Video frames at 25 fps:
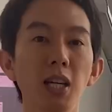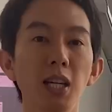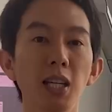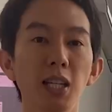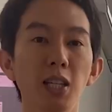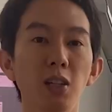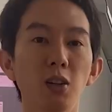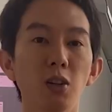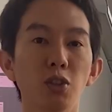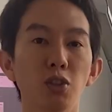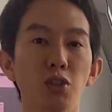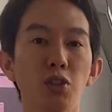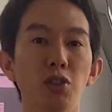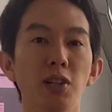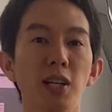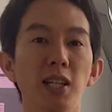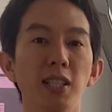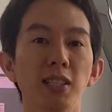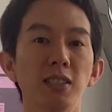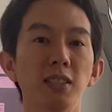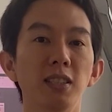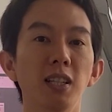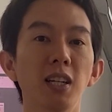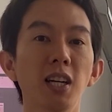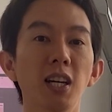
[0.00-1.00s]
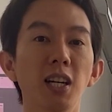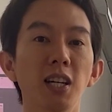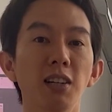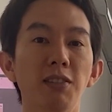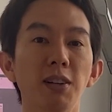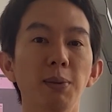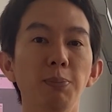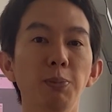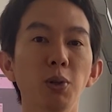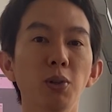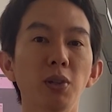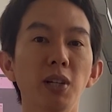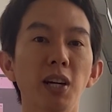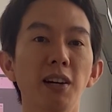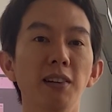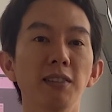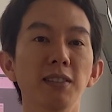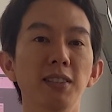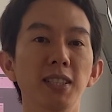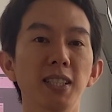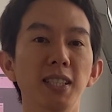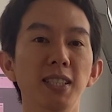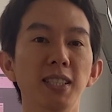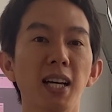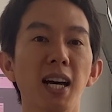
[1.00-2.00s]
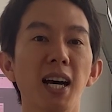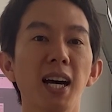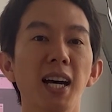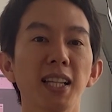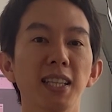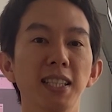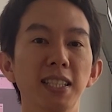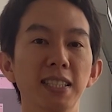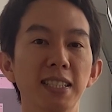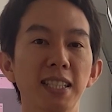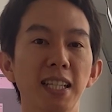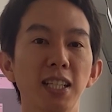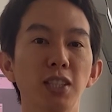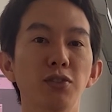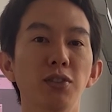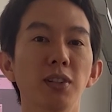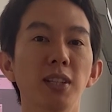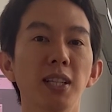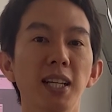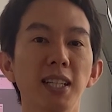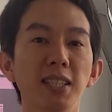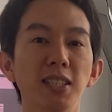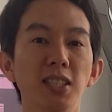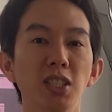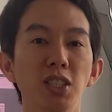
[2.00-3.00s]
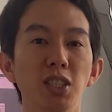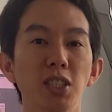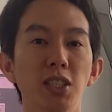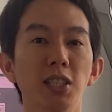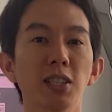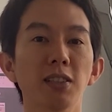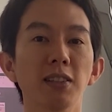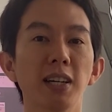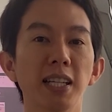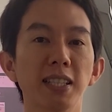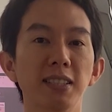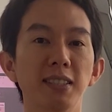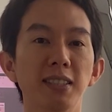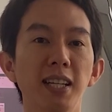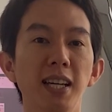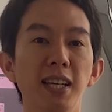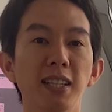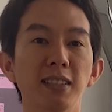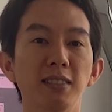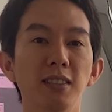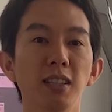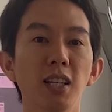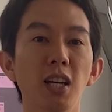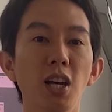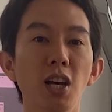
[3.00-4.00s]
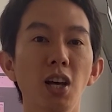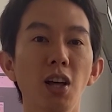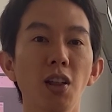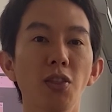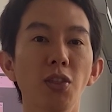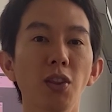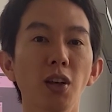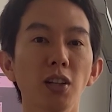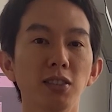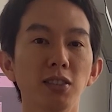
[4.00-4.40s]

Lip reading: In contrast, cryptocurrencies are decentralized digital assets, not